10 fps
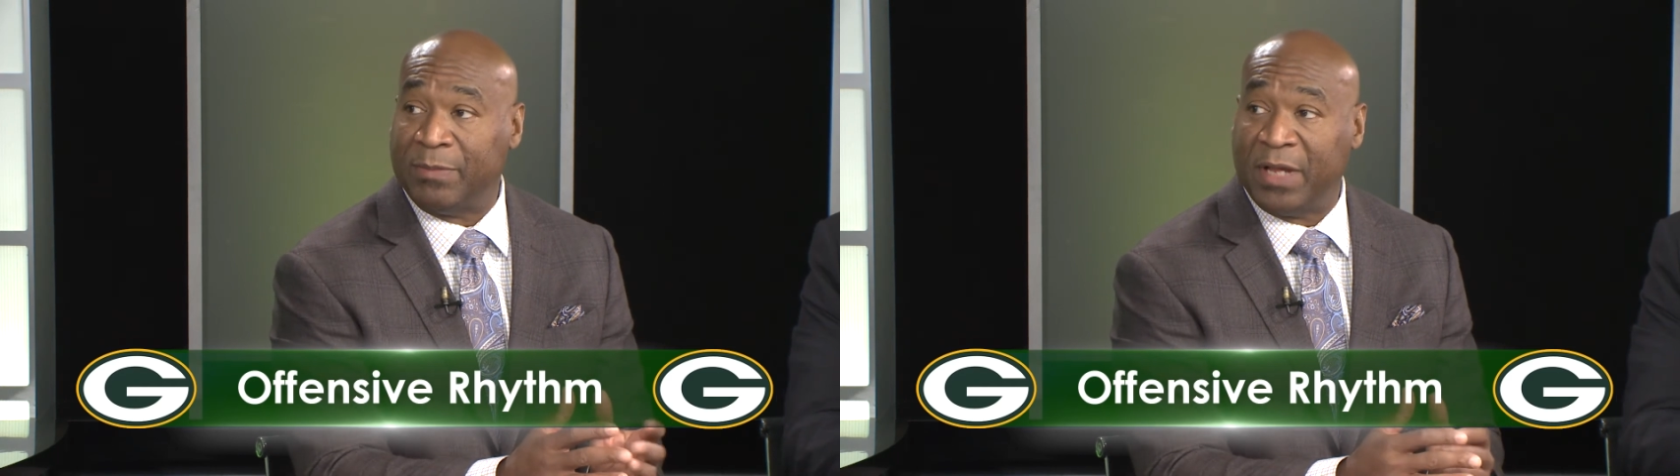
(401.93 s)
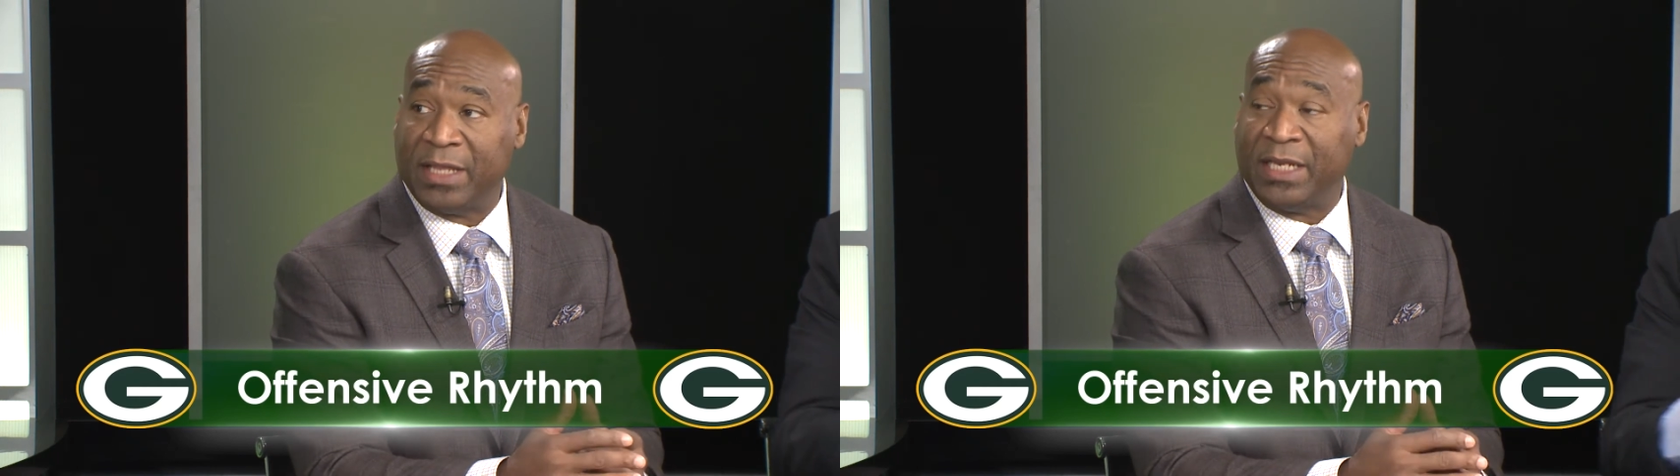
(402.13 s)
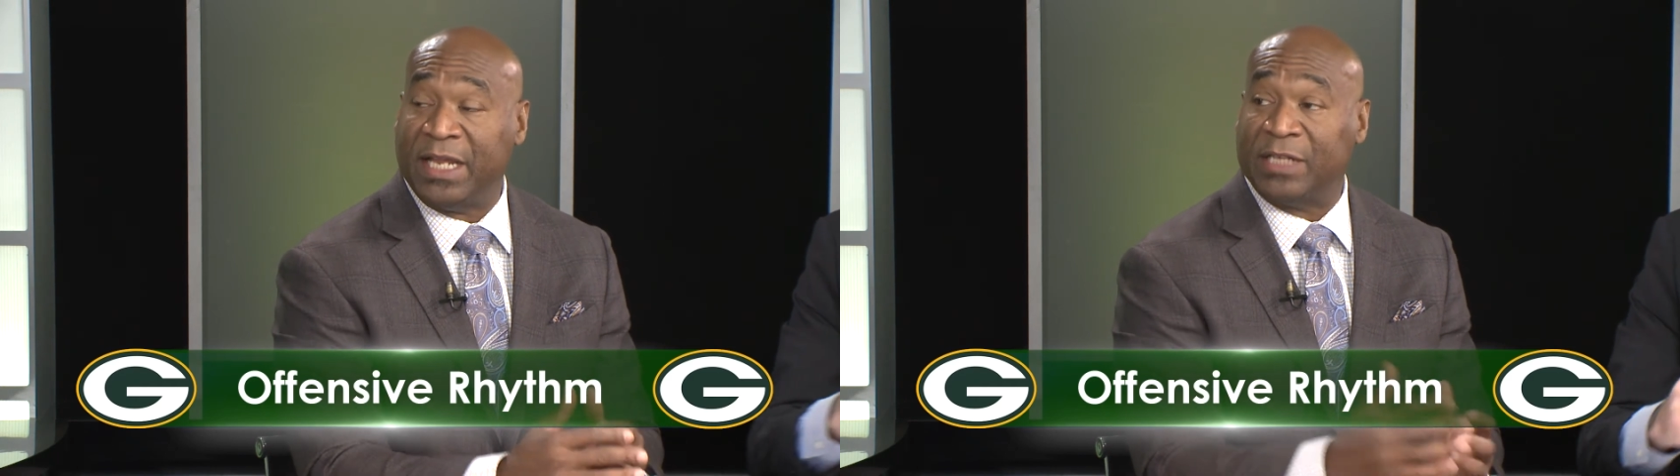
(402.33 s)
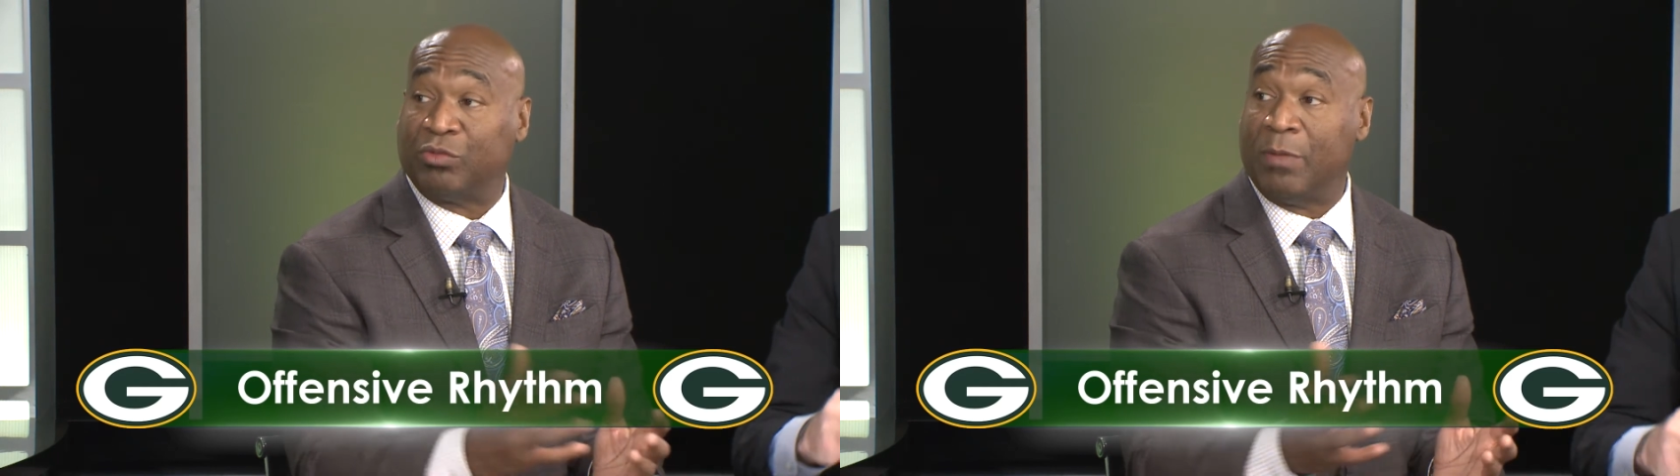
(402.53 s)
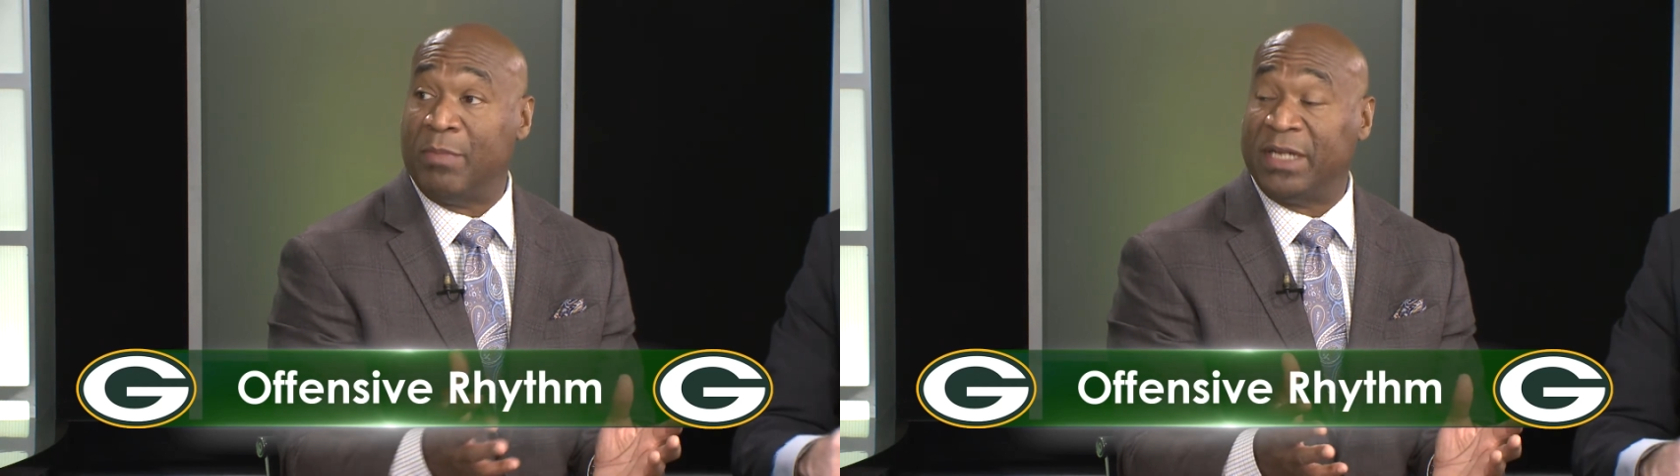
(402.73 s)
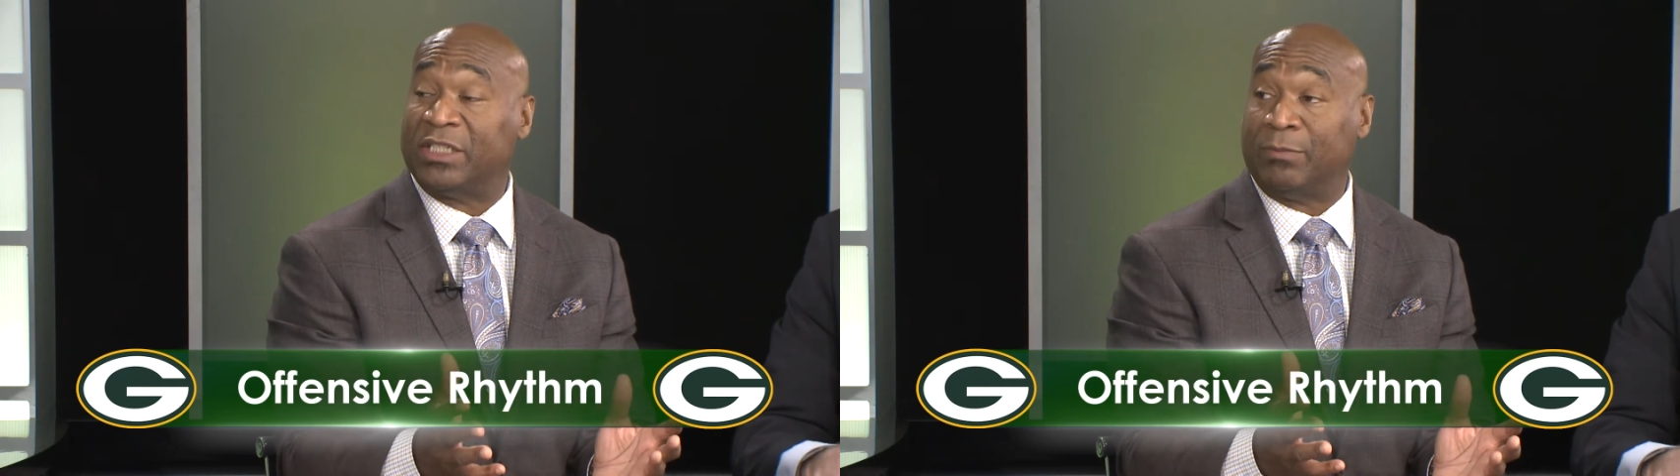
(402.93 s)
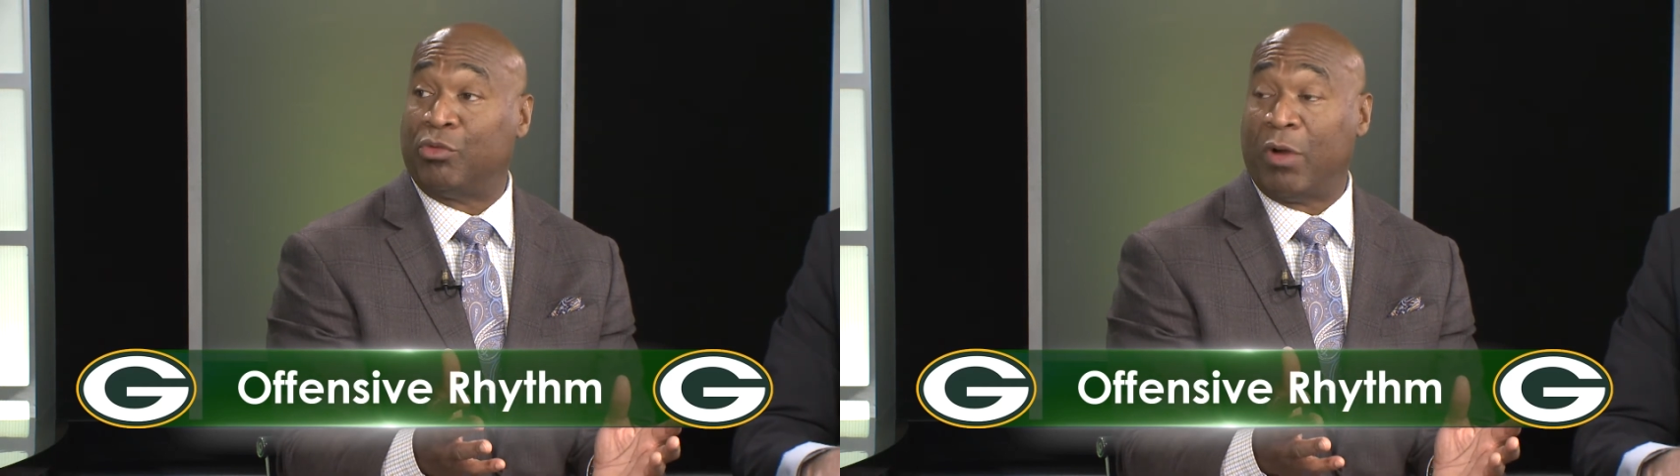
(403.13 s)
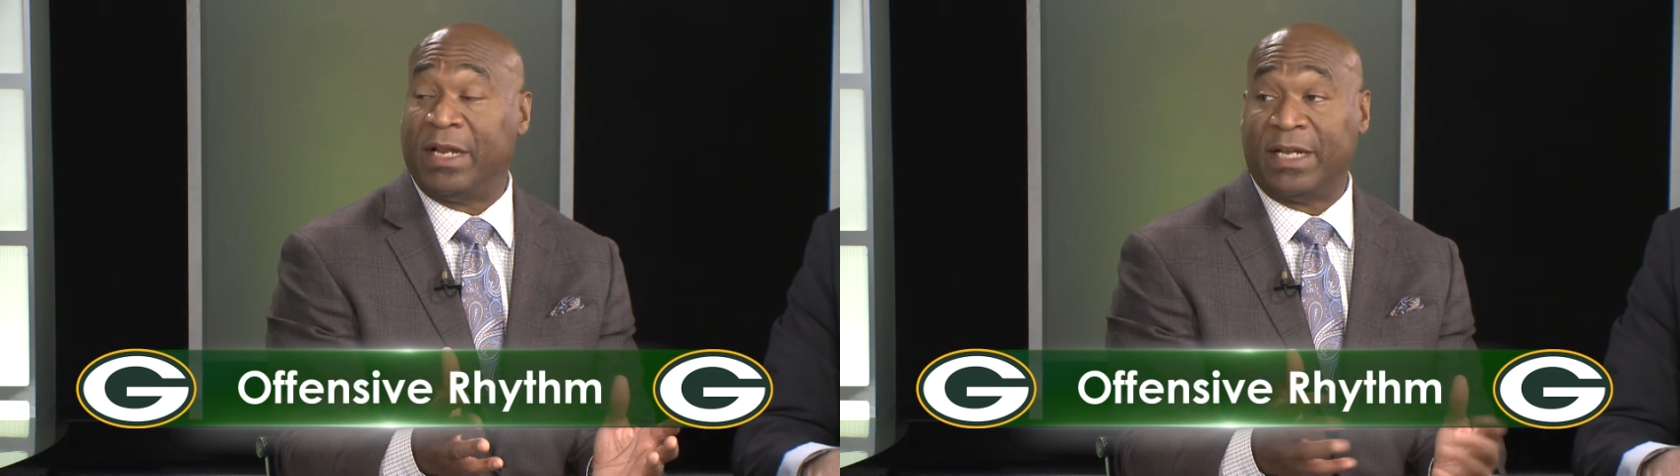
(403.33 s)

I mean, I think that's what makes him great,